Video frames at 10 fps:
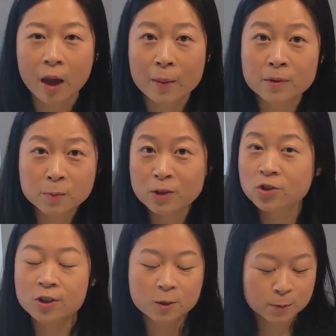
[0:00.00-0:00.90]
I'm
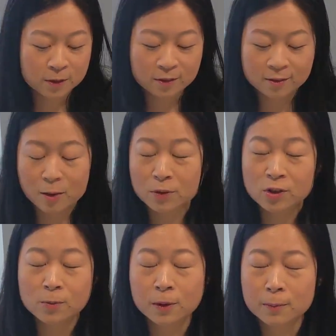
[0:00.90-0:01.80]
speechless because that
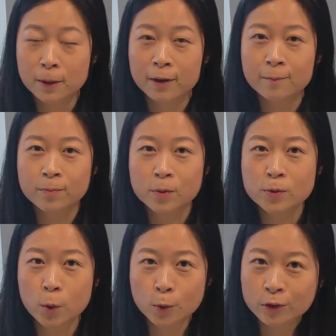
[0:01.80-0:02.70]
was such a big
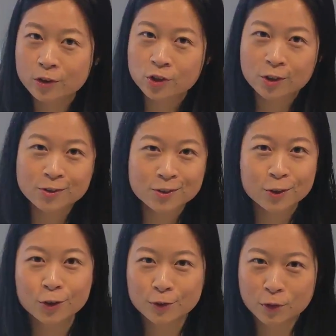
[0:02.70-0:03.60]
bite, so
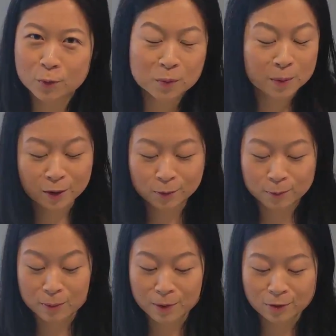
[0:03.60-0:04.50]
delicious. Couldn't even open
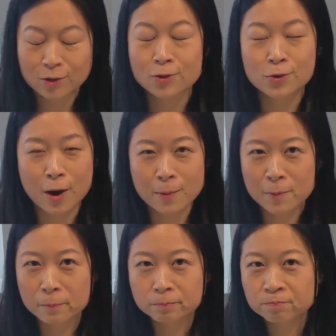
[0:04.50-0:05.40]
my mouth to describe
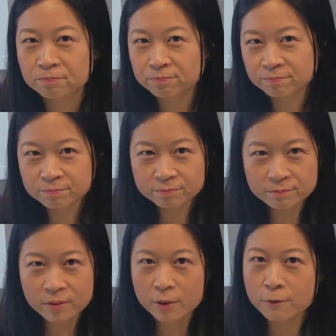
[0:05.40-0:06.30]
it.
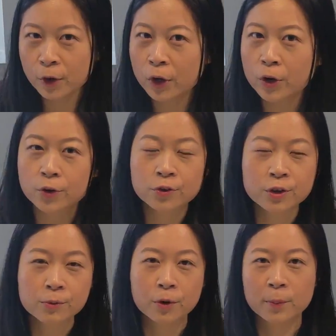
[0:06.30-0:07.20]
Very
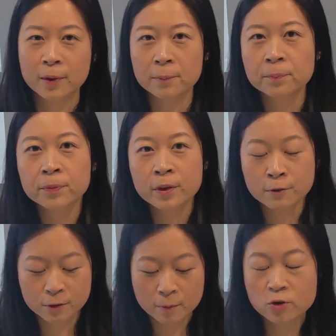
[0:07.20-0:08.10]
earthy aroma
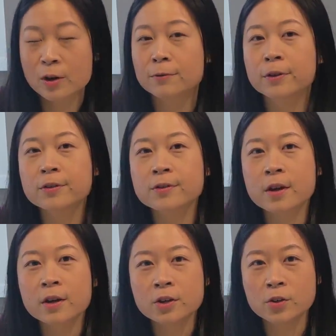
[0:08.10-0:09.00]
from the
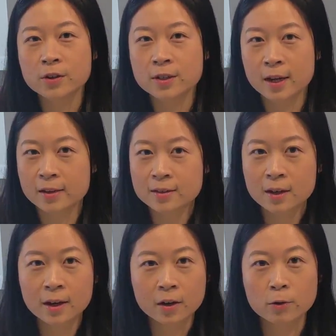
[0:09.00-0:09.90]
truffles. You can
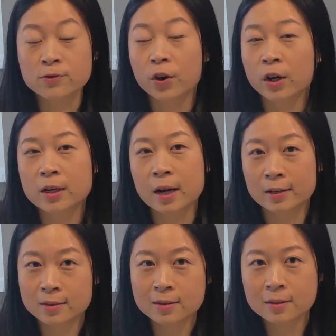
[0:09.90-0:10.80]
taste it, it goes very
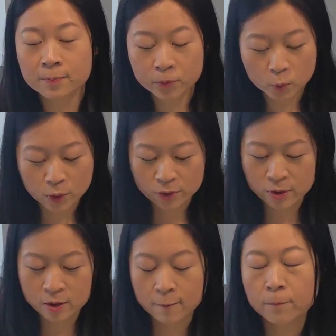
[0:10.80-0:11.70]
nice
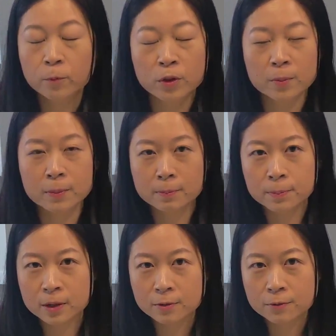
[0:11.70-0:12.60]
with the
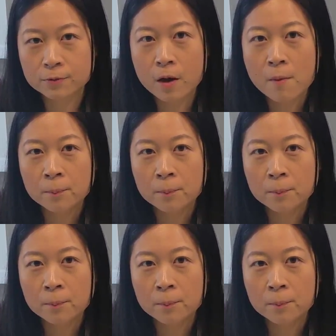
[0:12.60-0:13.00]
beef.